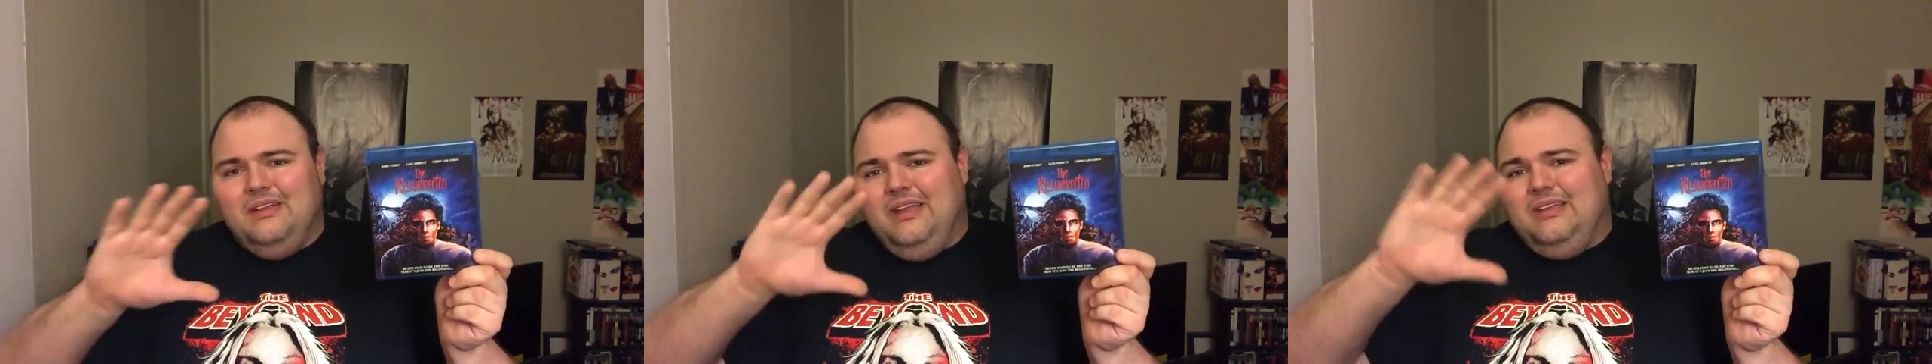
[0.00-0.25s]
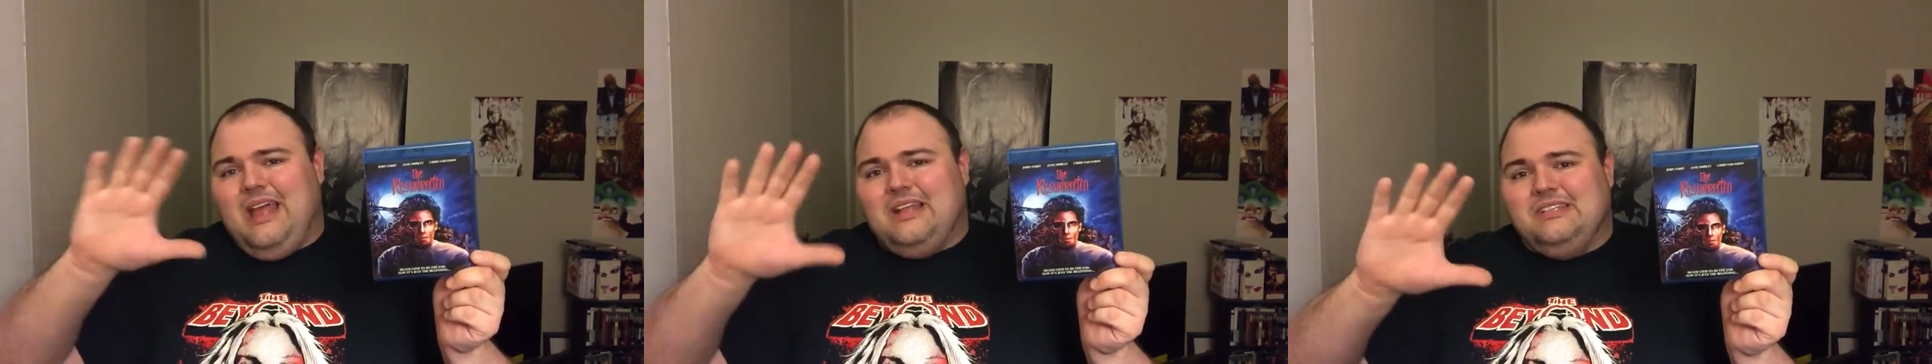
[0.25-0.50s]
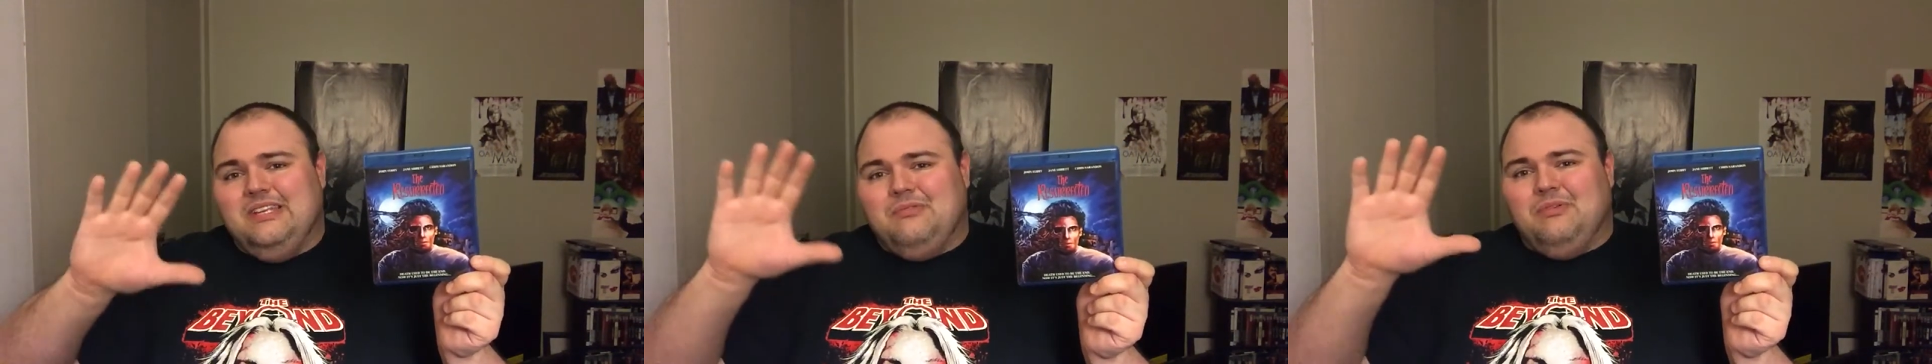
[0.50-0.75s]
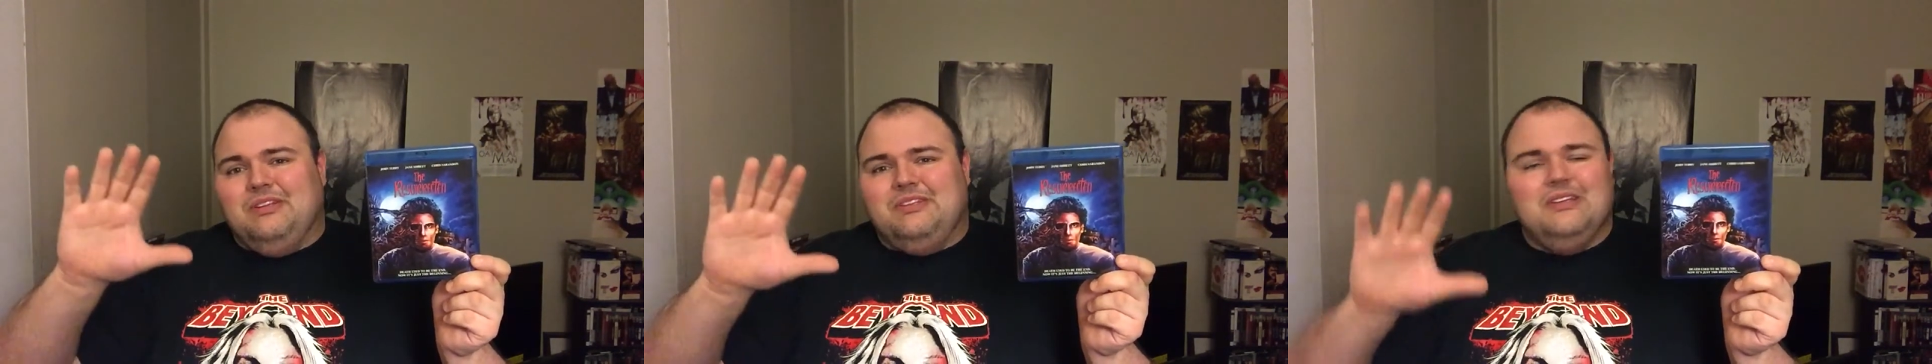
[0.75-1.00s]
and that
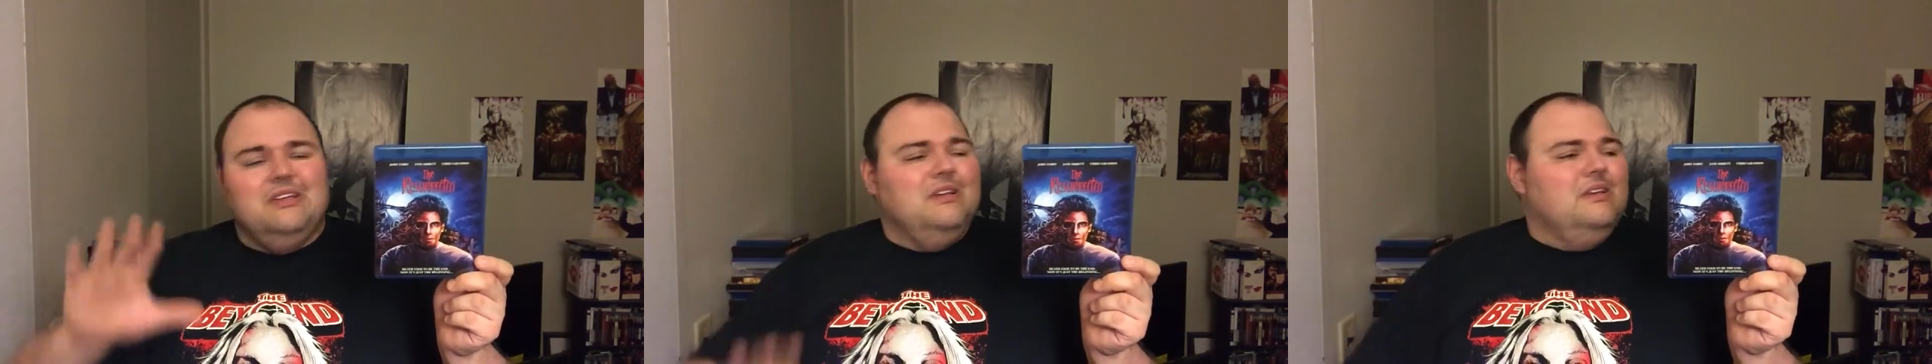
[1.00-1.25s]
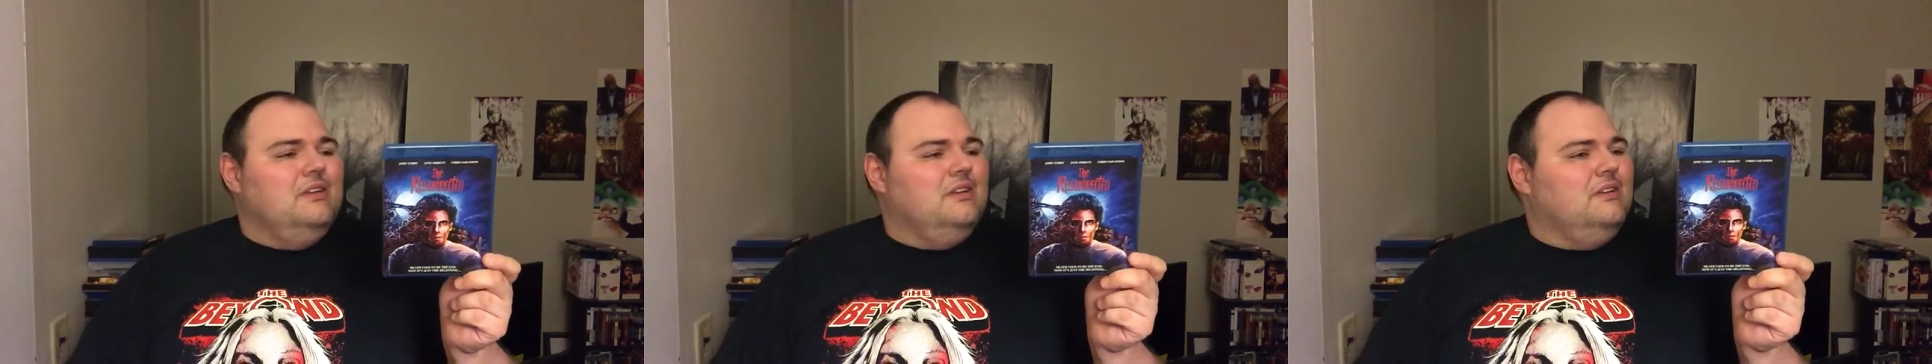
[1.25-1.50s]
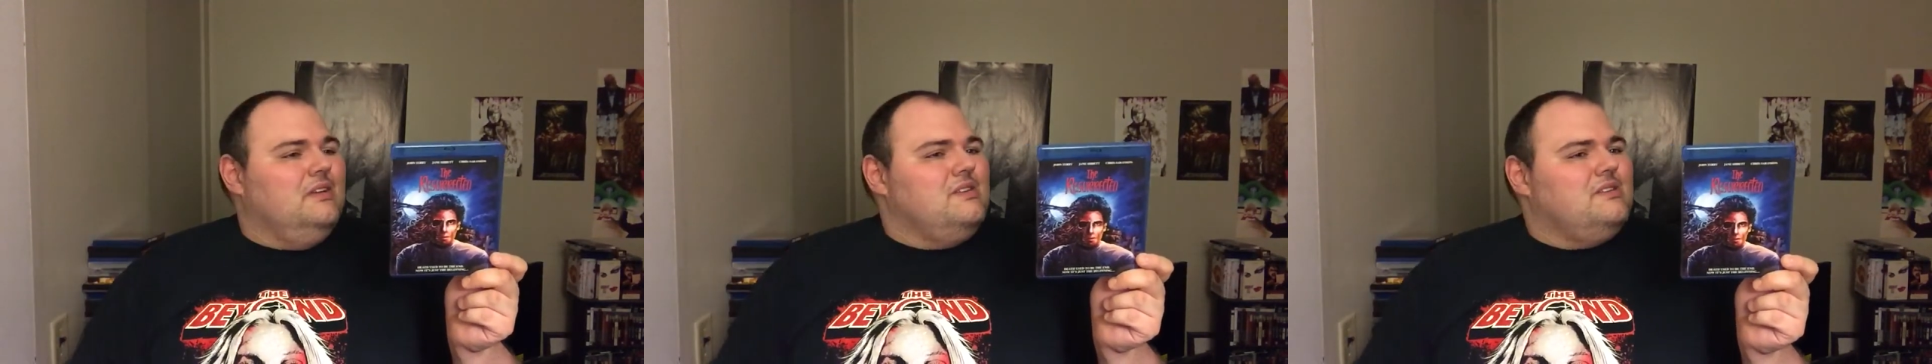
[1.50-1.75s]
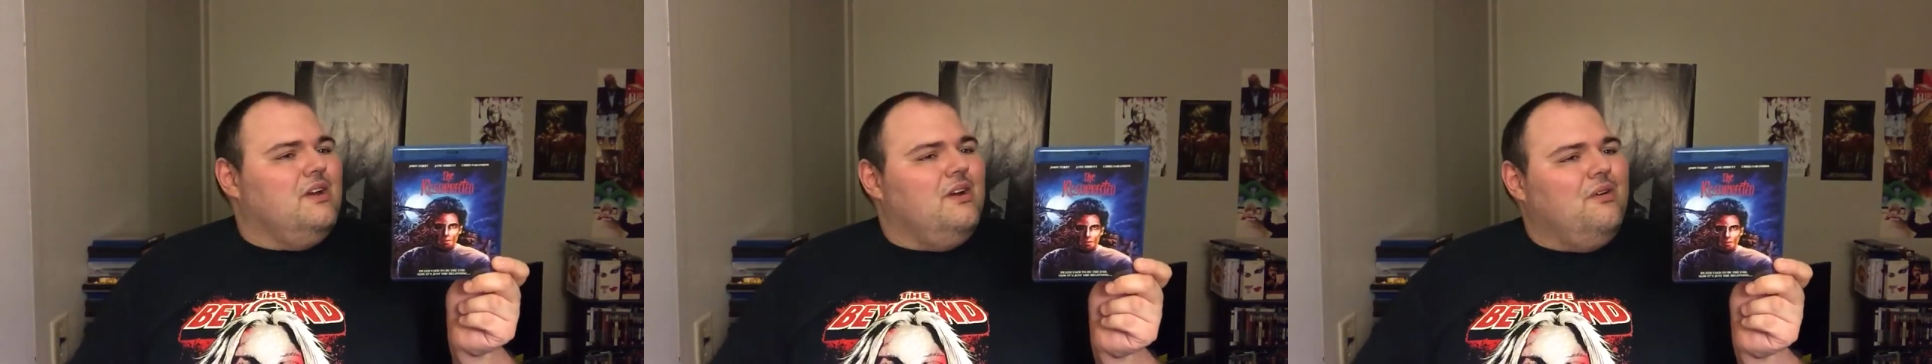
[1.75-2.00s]
sequence.
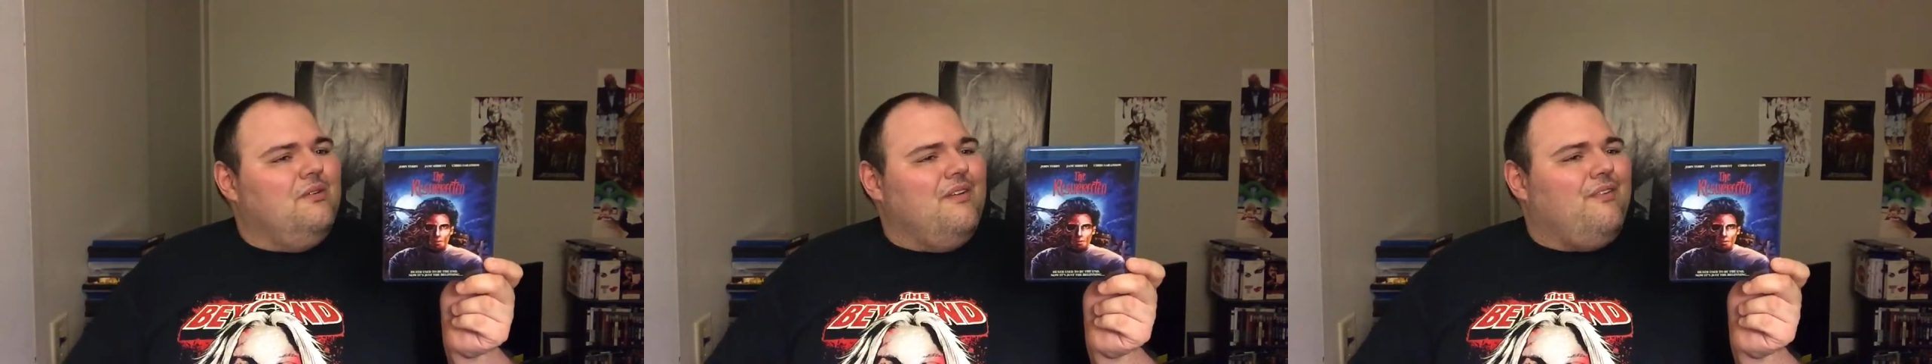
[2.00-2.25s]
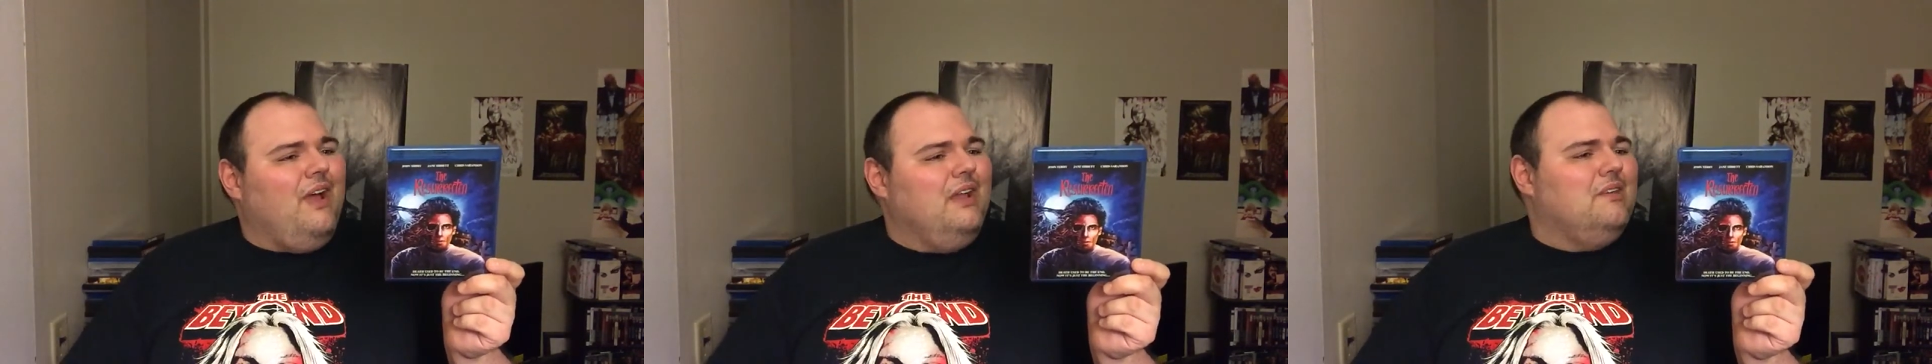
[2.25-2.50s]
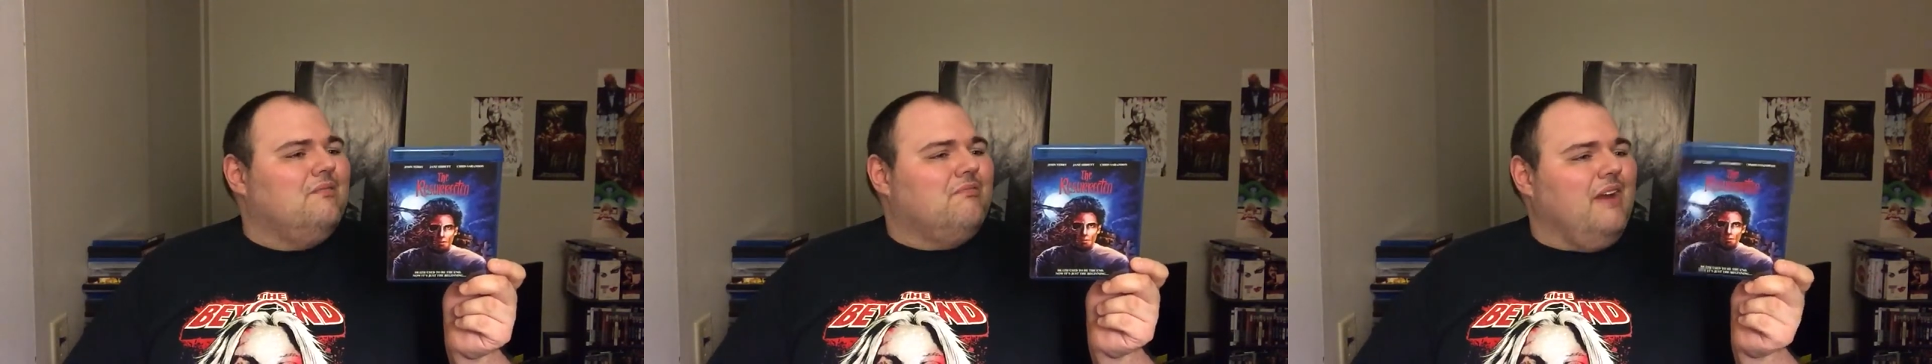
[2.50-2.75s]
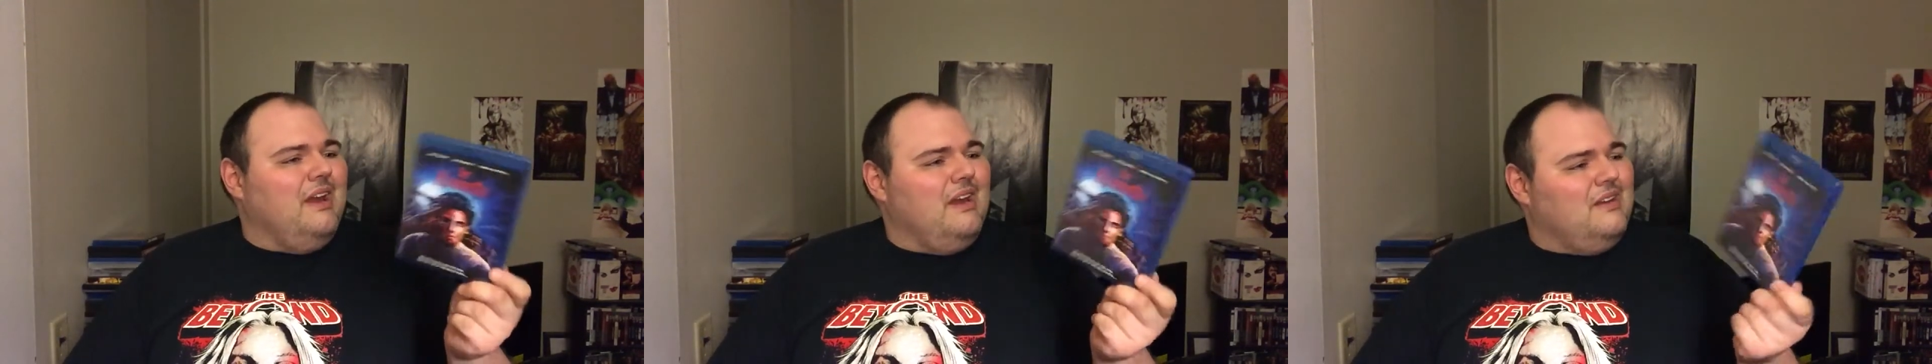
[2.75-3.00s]
So if I had to
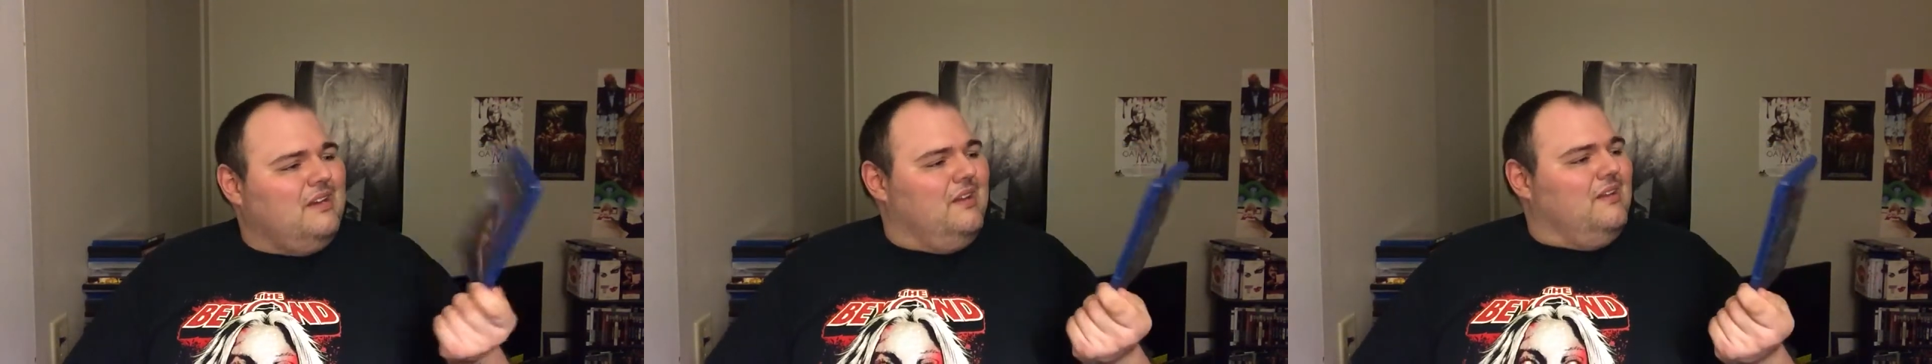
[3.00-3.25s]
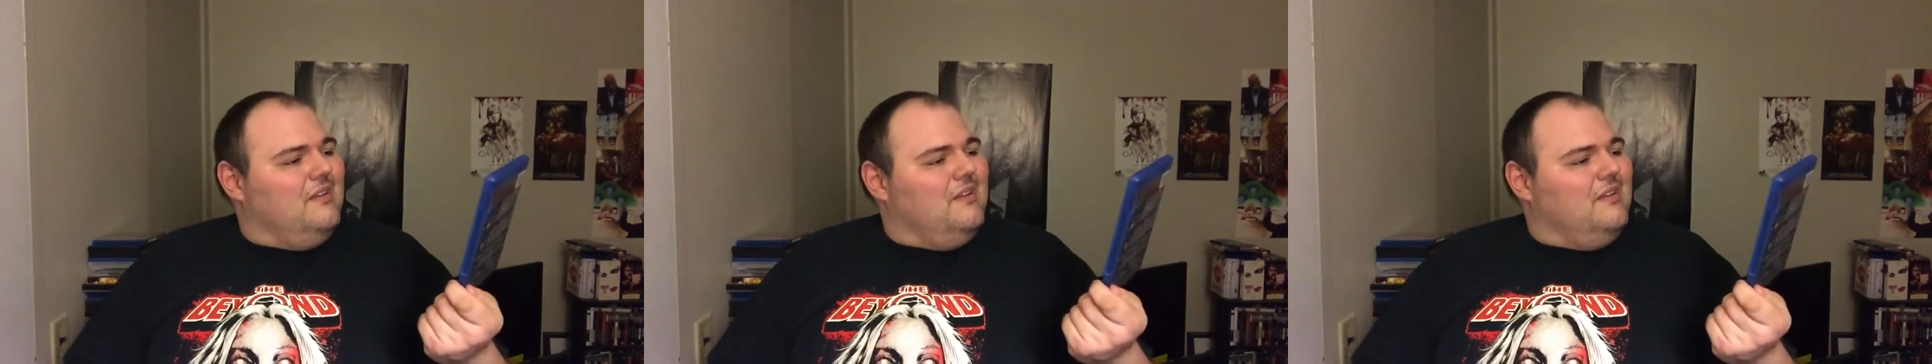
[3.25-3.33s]
rate it,